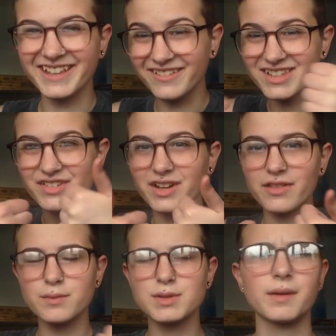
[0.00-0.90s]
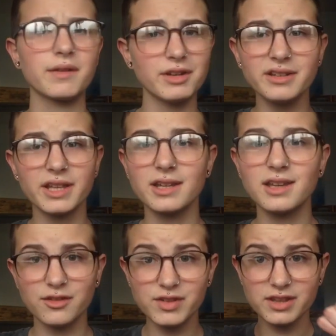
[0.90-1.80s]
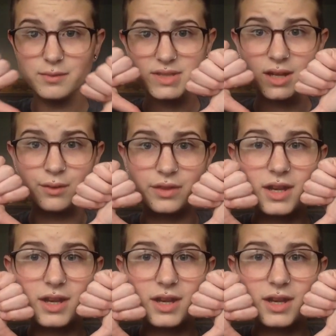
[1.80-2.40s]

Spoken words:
Give this video a thumbs up. If you didn't like it, give me a thumbs down.